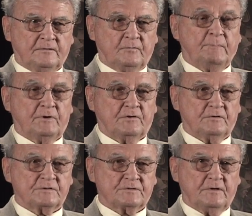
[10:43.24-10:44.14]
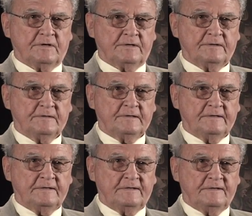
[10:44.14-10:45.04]
We want to go destroy
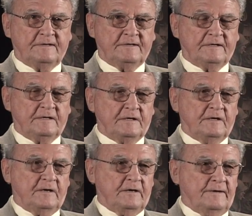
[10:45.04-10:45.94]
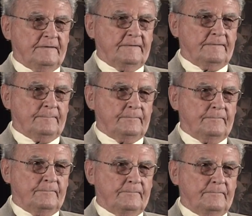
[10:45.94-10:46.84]
it. Um,
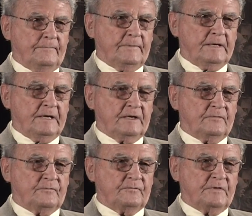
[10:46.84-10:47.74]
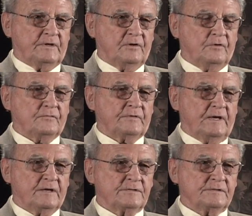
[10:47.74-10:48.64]
and if you don't
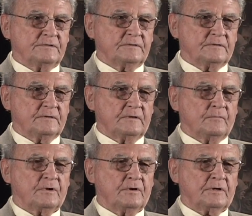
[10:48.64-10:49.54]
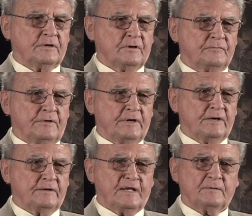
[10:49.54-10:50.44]
tell us, we're going to cut off your
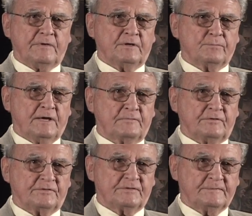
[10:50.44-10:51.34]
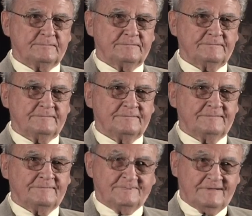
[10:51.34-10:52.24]
ear and that'll be your breakfast.
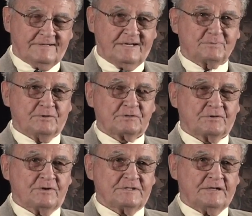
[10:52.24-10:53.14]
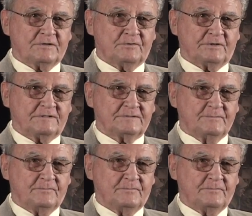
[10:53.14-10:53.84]
These were the stories they told us.